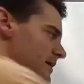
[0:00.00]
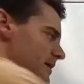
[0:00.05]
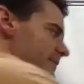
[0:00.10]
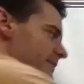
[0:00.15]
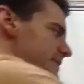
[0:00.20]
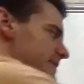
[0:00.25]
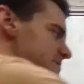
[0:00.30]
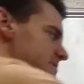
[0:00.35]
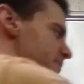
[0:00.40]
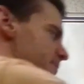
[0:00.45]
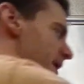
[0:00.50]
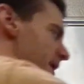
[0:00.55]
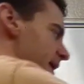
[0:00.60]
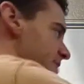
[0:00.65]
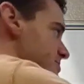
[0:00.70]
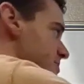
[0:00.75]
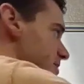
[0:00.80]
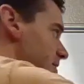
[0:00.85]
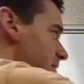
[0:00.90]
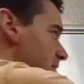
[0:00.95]
these
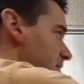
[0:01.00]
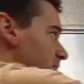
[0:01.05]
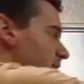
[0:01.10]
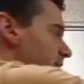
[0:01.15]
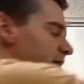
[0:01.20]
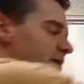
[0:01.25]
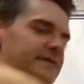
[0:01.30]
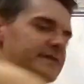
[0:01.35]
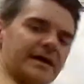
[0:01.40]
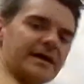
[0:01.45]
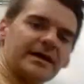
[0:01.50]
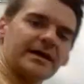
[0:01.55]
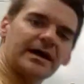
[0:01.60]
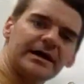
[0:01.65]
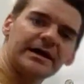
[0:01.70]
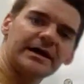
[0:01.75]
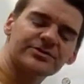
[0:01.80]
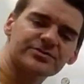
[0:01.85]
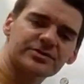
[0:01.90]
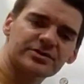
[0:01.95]
banks are going to look at that
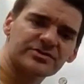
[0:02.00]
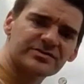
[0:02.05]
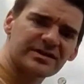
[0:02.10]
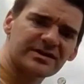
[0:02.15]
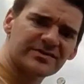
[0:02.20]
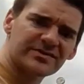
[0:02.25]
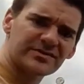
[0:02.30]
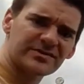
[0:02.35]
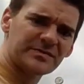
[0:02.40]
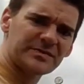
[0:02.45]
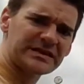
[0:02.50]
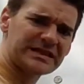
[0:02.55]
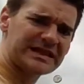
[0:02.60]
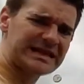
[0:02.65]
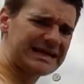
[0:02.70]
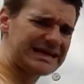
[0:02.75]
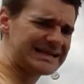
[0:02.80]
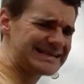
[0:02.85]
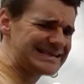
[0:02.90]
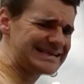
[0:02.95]
high interest rate and they're going to be
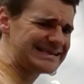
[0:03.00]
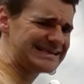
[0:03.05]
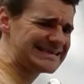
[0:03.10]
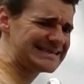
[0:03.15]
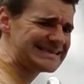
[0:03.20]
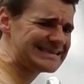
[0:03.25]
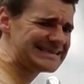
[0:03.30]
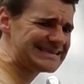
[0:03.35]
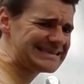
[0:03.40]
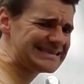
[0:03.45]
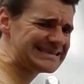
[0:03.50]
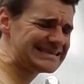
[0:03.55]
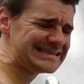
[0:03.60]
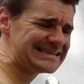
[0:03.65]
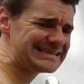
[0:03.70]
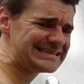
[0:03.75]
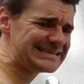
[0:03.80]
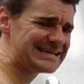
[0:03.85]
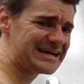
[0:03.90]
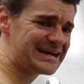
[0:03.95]
like,
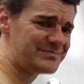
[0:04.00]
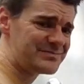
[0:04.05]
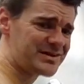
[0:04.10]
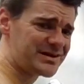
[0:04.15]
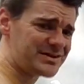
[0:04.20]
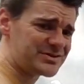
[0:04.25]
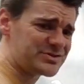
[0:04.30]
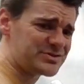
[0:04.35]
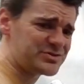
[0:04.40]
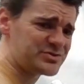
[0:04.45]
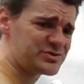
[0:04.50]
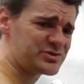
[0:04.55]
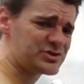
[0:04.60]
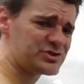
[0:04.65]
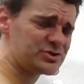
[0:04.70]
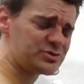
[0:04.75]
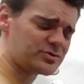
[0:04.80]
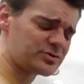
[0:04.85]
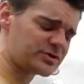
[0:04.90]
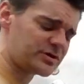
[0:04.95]
I'm not so
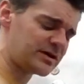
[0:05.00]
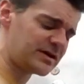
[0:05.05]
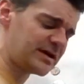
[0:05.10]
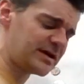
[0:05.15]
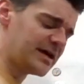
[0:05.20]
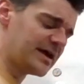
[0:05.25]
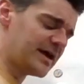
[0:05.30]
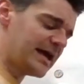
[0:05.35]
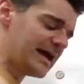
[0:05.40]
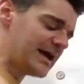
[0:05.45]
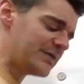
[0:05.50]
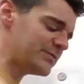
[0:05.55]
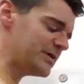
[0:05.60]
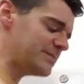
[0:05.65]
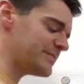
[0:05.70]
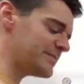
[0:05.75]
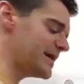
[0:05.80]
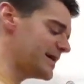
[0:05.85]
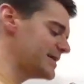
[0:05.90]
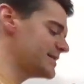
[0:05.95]
sure. And we
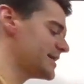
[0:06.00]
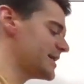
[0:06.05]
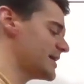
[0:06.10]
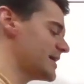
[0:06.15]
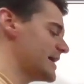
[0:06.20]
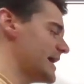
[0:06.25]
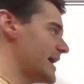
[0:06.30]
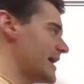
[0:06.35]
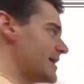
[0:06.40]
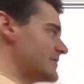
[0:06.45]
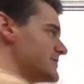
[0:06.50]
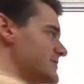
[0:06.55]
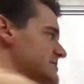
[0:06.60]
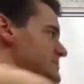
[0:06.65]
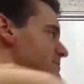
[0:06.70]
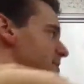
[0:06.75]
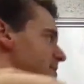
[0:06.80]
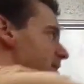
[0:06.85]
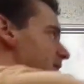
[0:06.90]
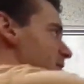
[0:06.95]
might not have as
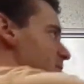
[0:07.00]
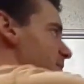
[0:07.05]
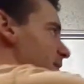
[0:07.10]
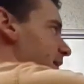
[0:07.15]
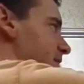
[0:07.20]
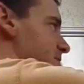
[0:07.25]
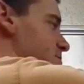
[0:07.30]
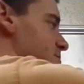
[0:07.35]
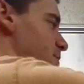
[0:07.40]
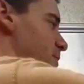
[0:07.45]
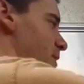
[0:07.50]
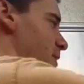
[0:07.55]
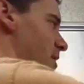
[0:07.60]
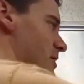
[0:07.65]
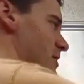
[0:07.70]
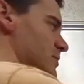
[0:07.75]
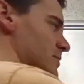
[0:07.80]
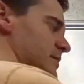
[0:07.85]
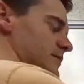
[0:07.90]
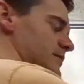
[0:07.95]
many banks
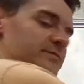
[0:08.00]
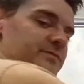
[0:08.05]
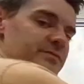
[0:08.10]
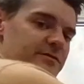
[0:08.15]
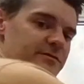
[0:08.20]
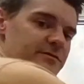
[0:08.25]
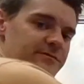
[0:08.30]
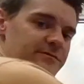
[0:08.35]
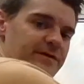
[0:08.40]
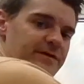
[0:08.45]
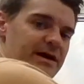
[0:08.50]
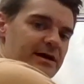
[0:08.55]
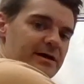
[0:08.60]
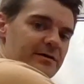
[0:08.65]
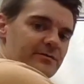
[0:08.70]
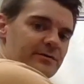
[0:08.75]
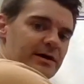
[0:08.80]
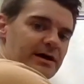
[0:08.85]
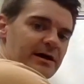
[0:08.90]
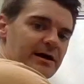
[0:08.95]
borrowing from the Fed,
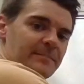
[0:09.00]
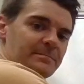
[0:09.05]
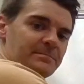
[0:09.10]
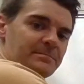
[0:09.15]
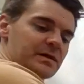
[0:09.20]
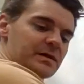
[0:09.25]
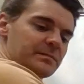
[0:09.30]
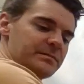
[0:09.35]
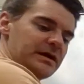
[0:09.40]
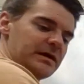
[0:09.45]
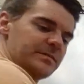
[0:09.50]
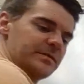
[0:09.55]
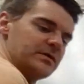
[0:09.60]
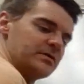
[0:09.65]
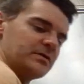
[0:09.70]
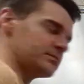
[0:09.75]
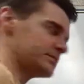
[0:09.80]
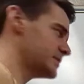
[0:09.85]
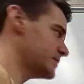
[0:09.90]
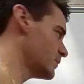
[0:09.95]
right? Maybe
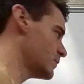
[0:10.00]
only